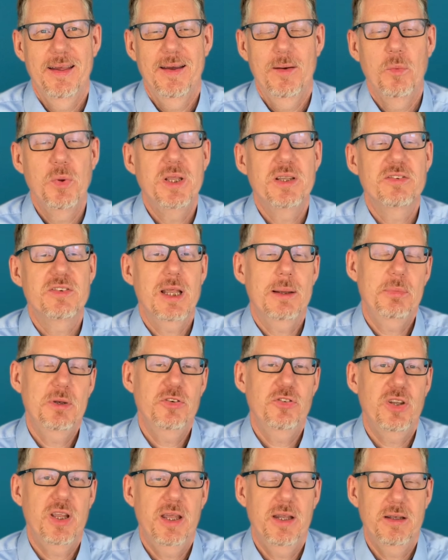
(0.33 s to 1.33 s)
We
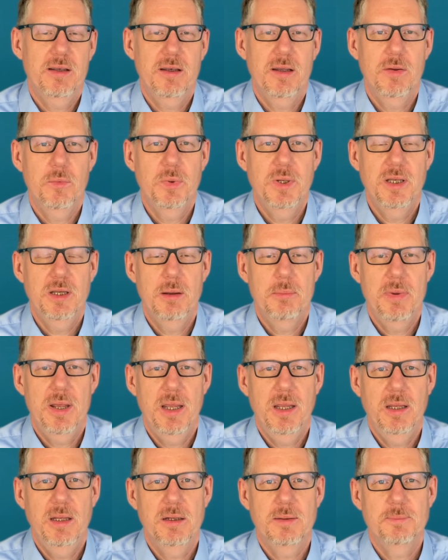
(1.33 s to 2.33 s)
established at
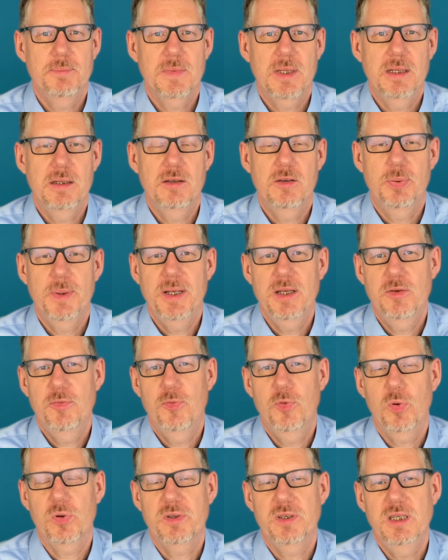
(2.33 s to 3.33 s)
VDMA in
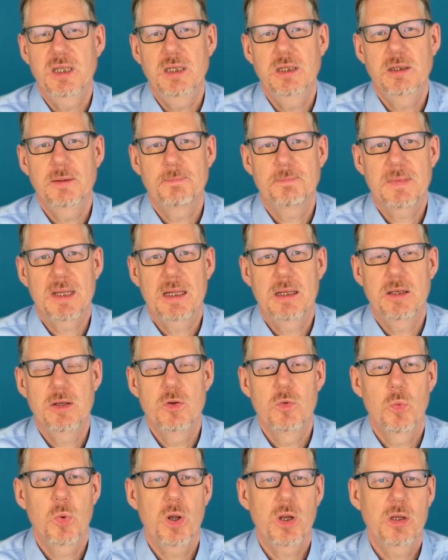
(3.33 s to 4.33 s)
2014 a
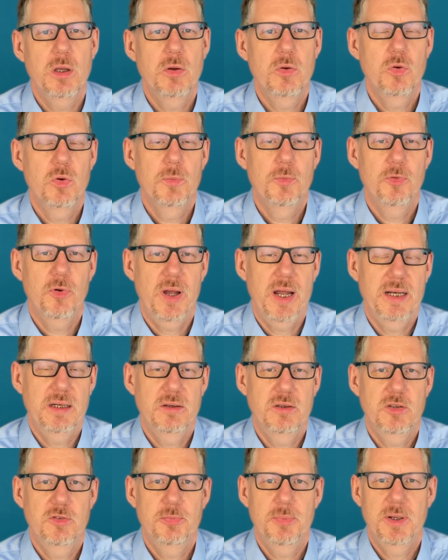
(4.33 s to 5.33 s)
new working group for
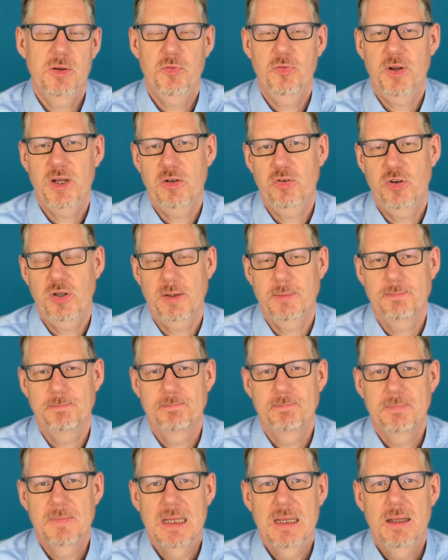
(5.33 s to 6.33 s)
additive manufacturing.
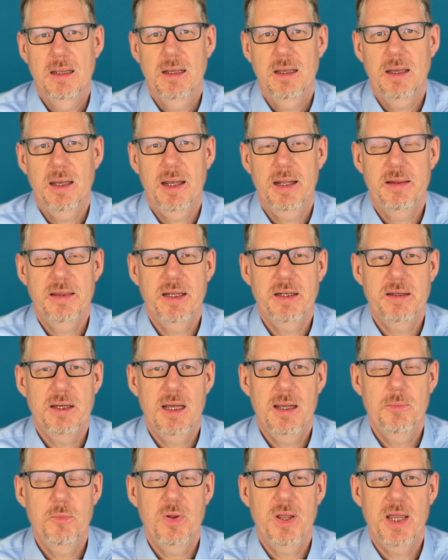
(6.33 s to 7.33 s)
At that
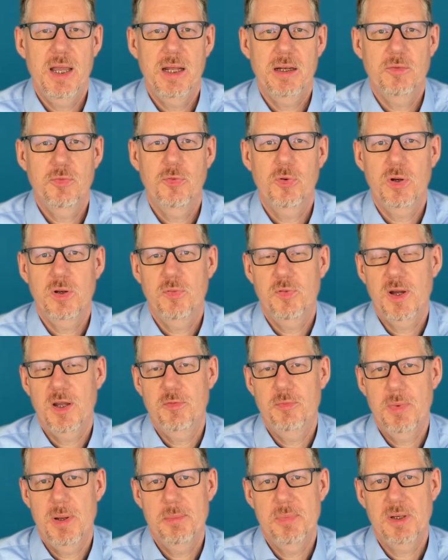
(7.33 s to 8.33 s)
time, we had
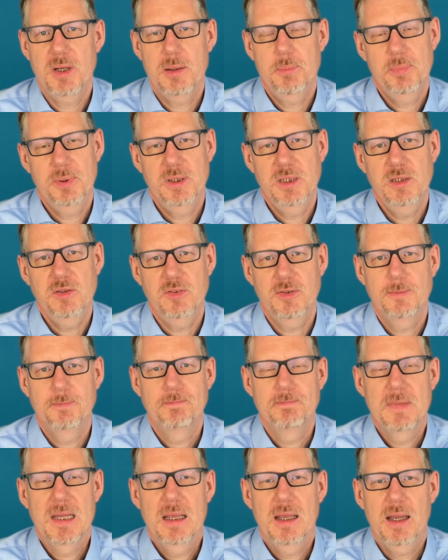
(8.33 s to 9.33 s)
45 member companies,
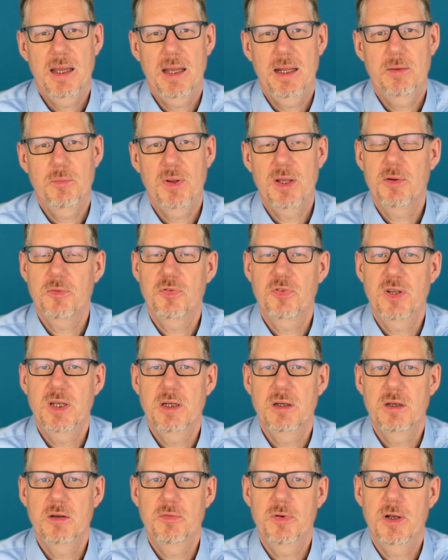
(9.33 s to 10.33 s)
and we have
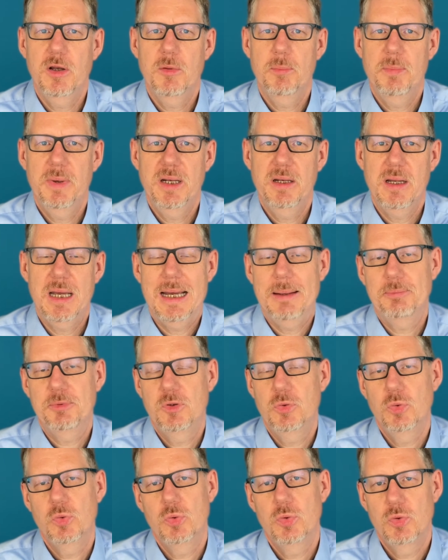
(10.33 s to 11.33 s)
seen a development up
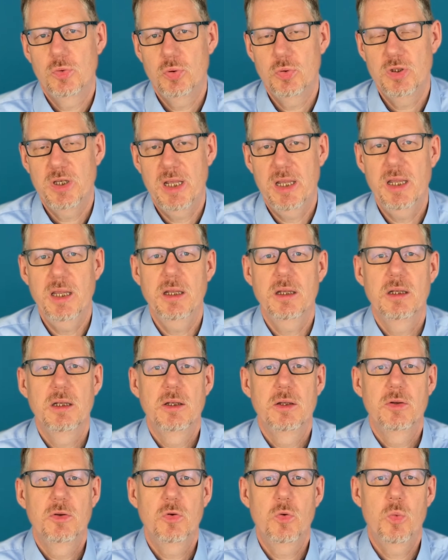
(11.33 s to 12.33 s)
to today
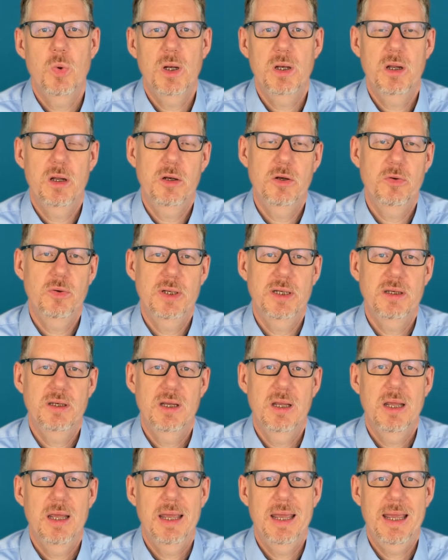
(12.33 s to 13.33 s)
to
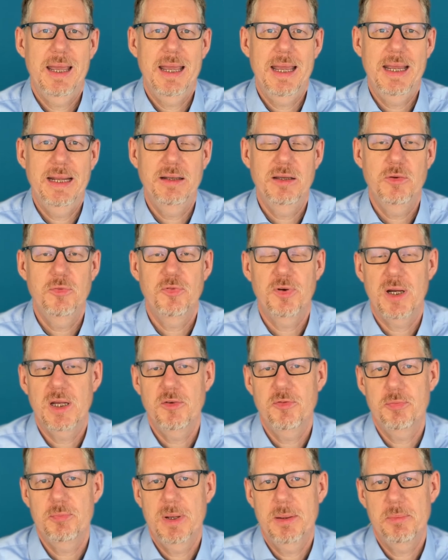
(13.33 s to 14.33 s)

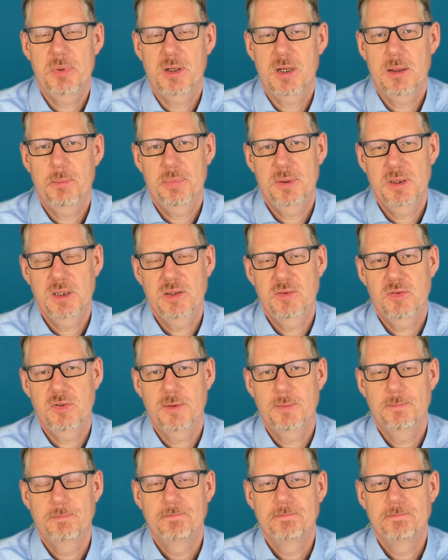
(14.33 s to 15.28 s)
185 member companies.